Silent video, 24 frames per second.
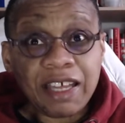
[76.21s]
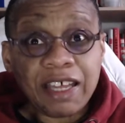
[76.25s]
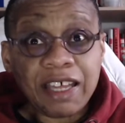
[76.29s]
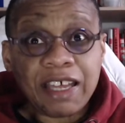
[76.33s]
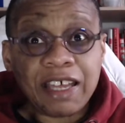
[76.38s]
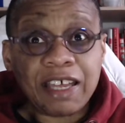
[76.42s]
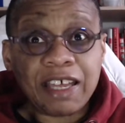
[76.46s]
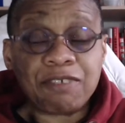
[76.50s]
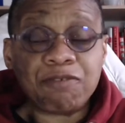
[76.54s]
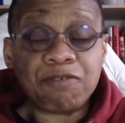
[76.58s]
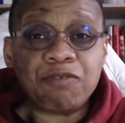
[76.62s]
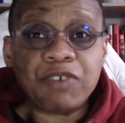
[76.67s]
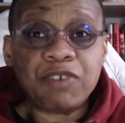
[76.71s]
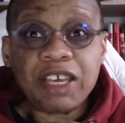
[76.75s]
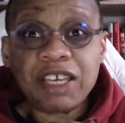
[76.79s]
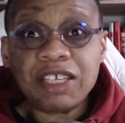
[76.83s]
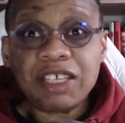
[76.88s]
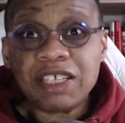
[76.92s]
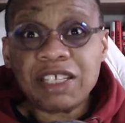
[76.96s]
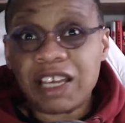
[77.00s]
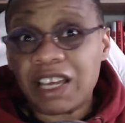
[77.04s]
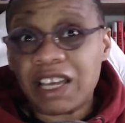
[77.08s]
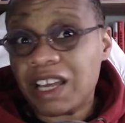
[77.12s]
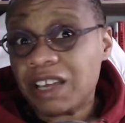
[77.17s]
And
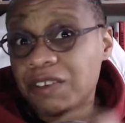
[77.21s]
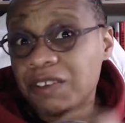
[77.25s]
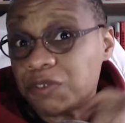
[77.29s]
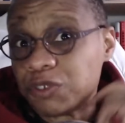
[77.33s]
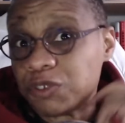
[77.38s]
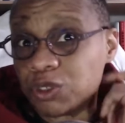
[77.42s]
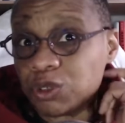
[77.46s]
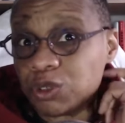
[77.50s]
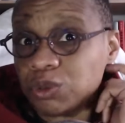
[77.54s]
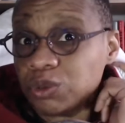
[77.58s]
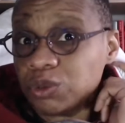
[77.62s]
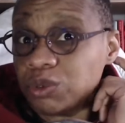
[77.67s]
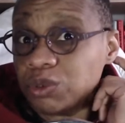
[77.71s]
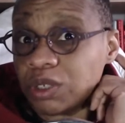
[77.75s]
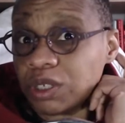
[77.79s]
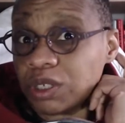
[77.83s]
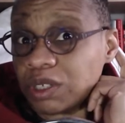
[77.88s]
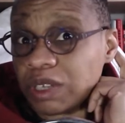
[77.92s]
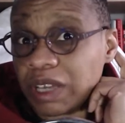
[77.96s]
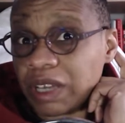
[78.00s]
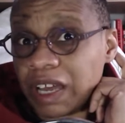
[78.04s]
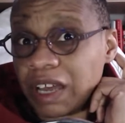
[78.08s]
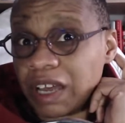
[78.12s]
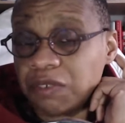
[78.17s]
then I have
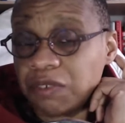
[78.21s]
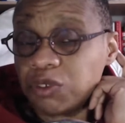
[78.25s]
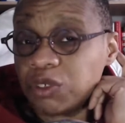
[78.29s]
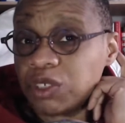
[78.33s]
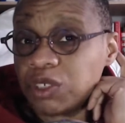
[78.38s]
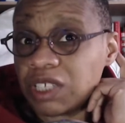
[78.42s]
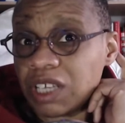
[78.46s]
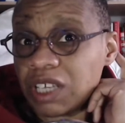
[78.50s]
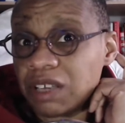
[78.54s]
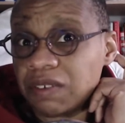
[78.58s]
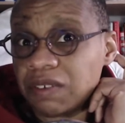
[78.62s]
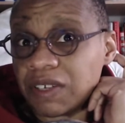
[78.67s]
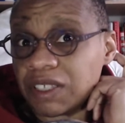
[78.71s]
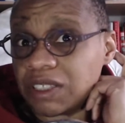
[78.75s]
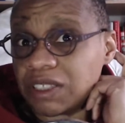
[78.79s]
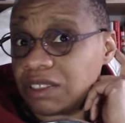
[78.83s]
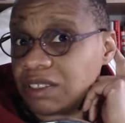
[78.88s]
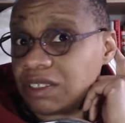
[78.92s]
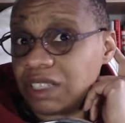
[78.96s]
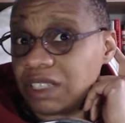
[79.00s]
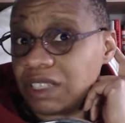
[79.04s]
to say that